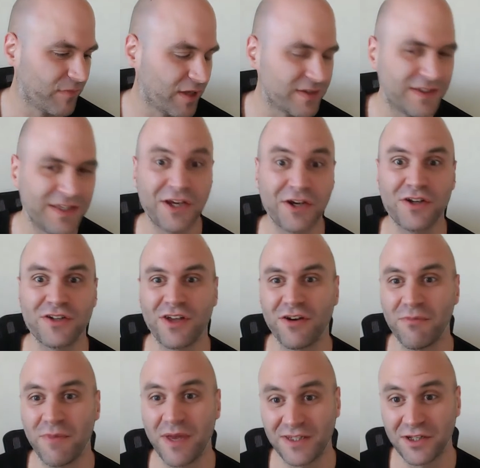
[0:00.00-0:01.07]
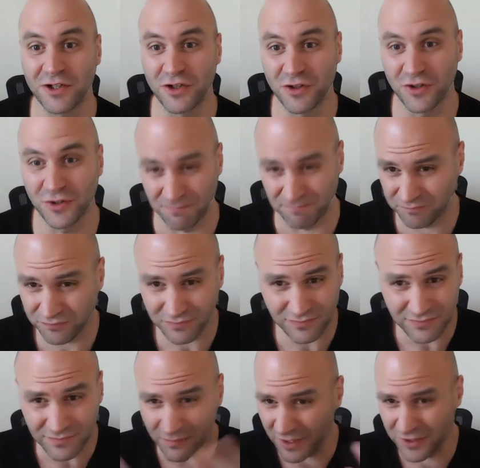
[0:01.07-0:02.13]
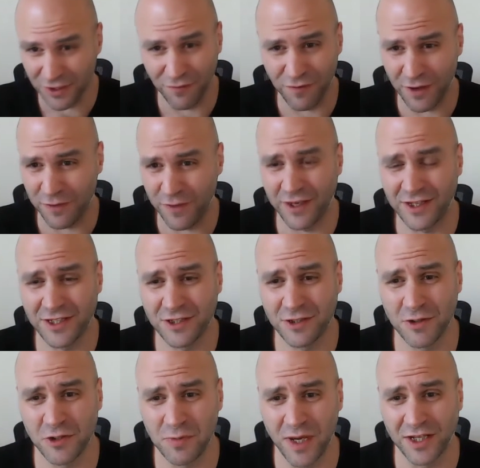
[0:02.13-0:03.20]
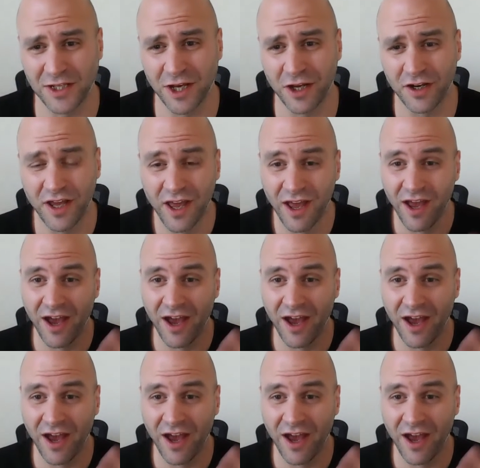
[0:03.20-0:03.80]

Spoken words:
stickers on messengers. Stuff like that is being done.